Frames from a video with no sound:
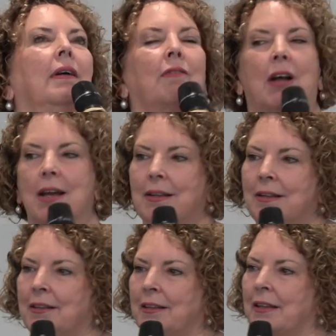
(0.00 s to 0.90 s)
right?
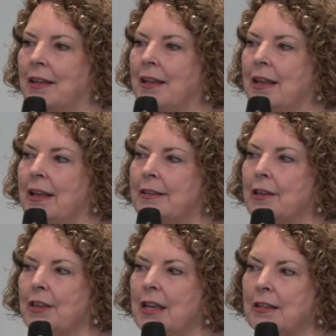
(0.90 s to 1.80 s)
So
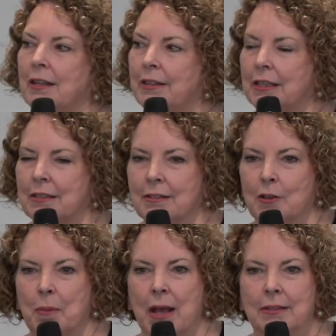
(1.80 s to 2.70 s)
then the
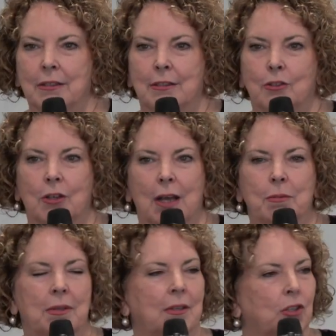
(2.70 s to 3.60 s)
assistant pastor stood
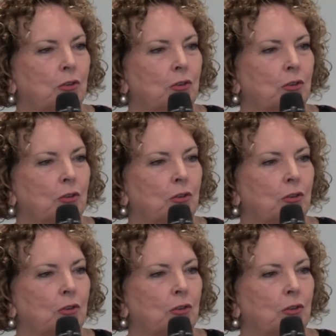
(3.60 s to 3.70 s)
up,